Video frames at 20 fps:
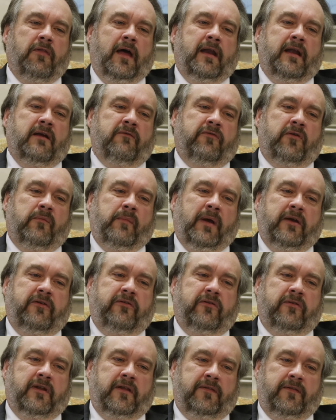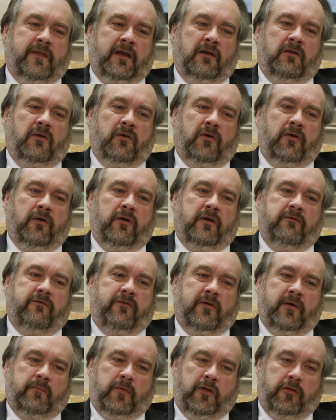that information that they learned
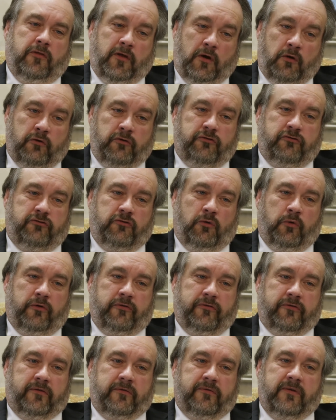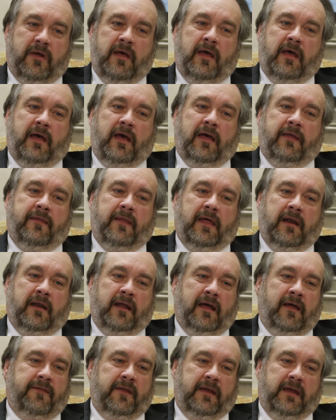from those sources, and then
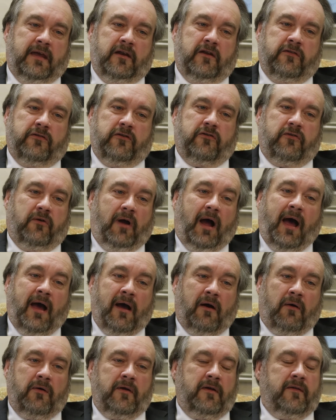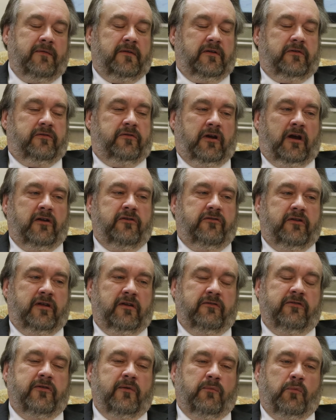at the end of the trial, the judge
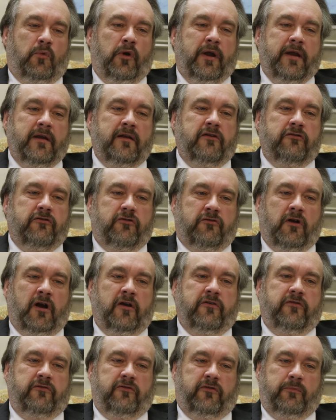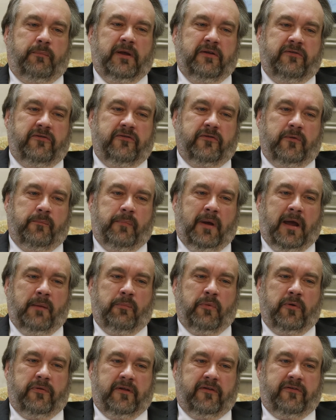gives them written instructions, pieces of
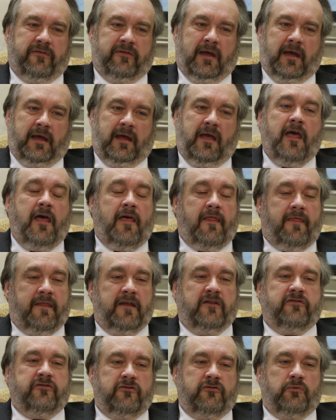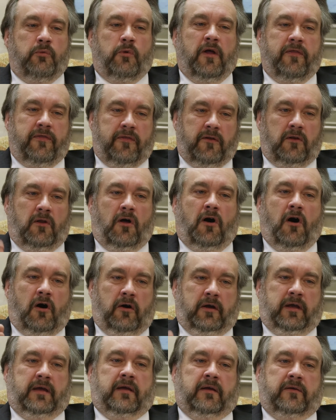paper that say, this is what the
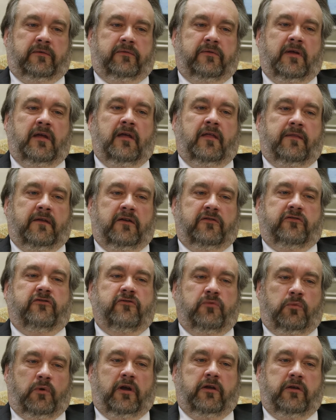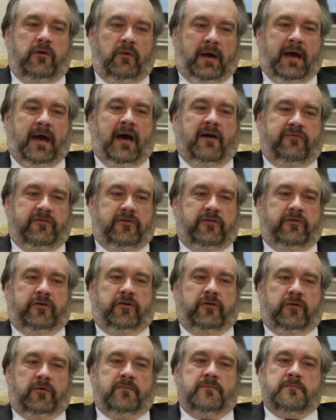law is, this is what you have to
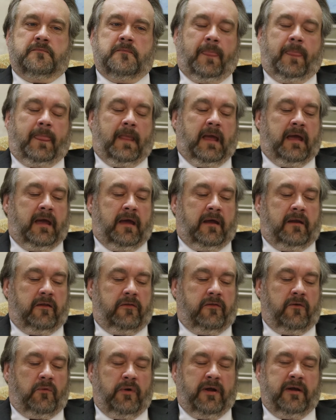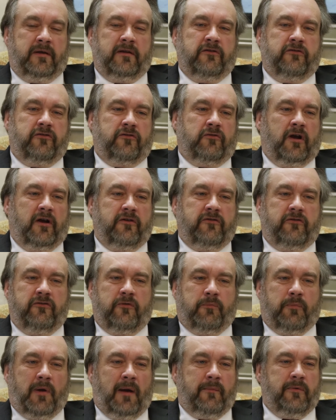do. And the written
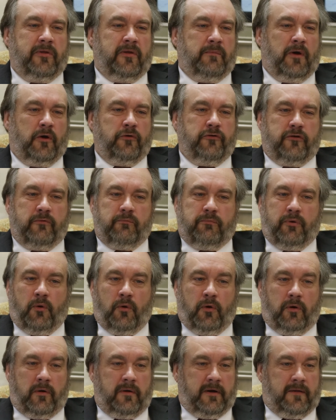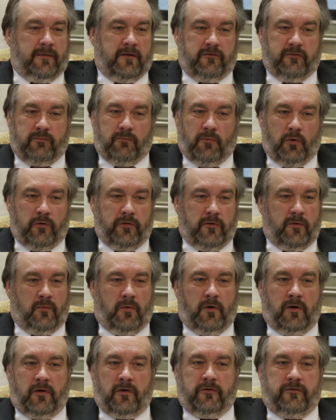instructions, probably the most important, and there's more than
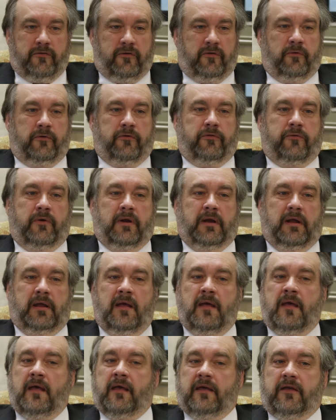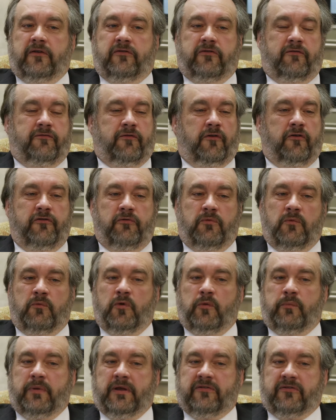one or two or three, is the first one
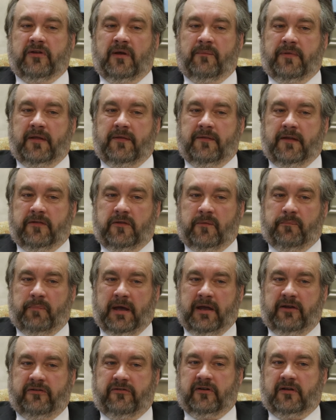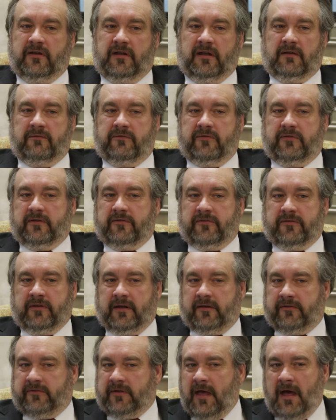will be something that the patient gives that
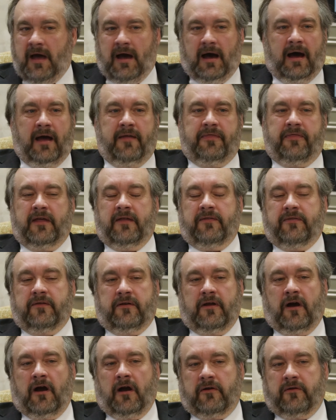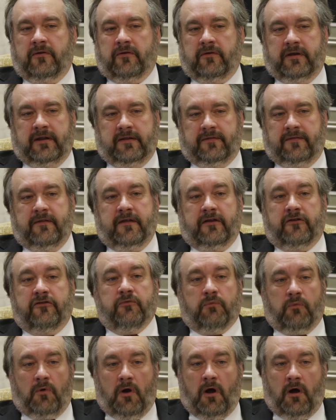says, I think the doctor did
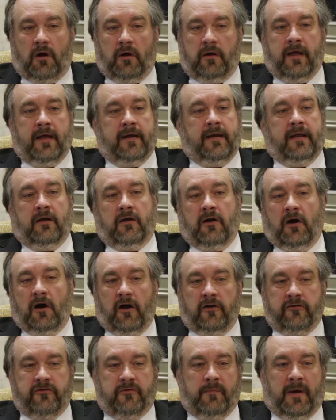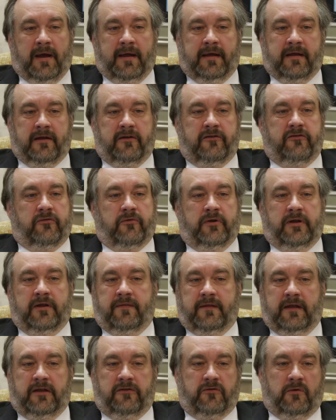this wrong, and it caused my injury,
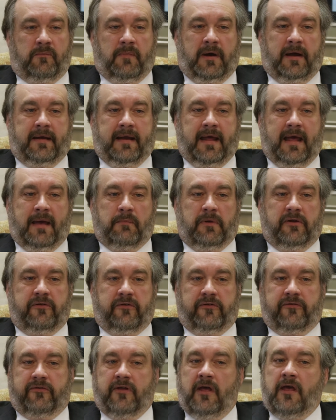and these are my damages.